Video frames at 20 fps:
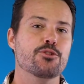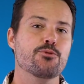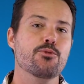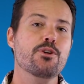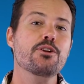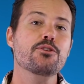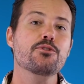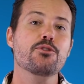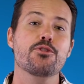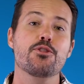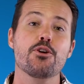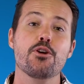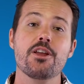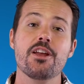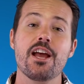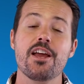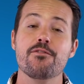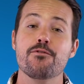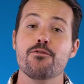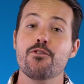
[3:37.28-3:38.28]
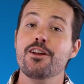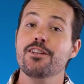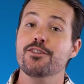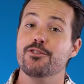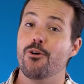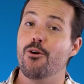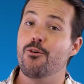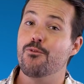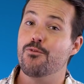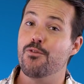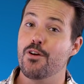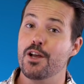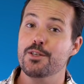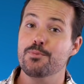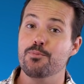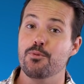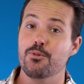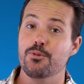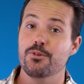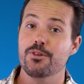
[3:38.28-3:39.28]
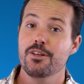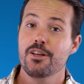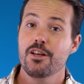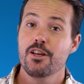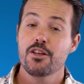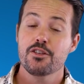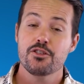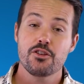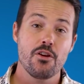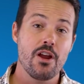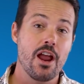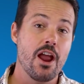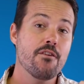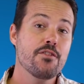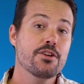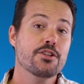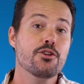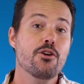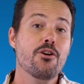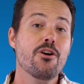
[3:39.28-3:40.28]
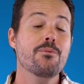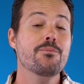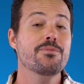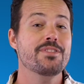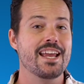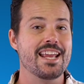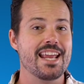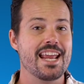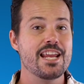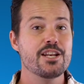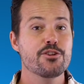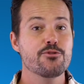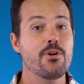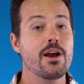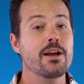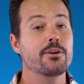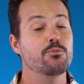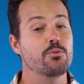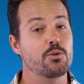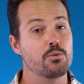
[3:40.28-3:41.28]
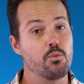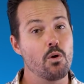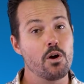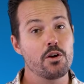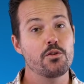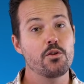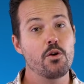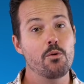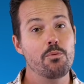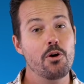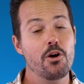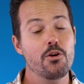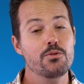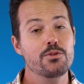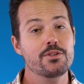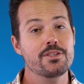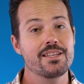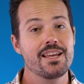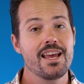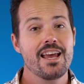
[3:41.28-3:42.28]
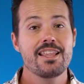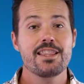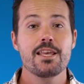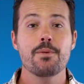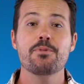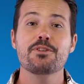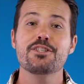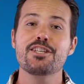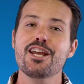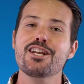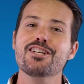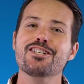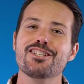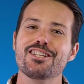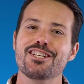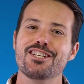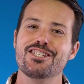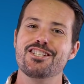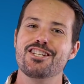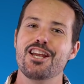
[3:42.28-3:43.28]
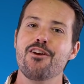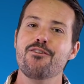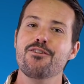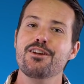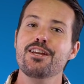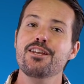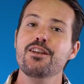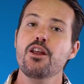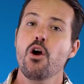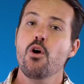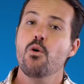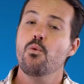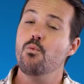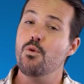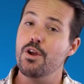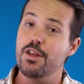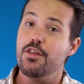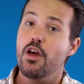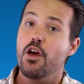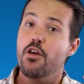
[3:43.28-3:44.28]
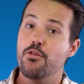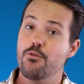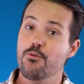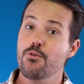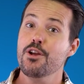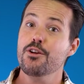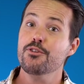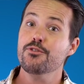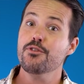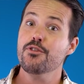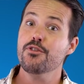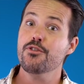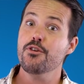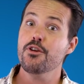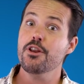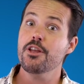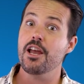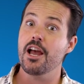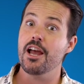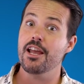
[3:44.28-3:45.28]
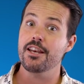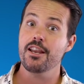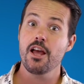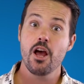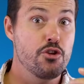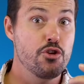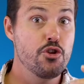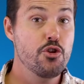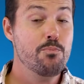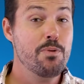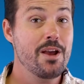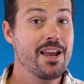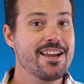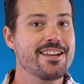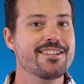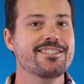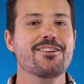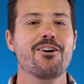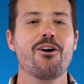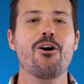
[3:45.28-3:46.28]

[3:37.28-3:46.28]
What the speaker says: 338 friends on Facebook. So every time they interact with one of your posts, they're potentially sharing it with 338 new pairs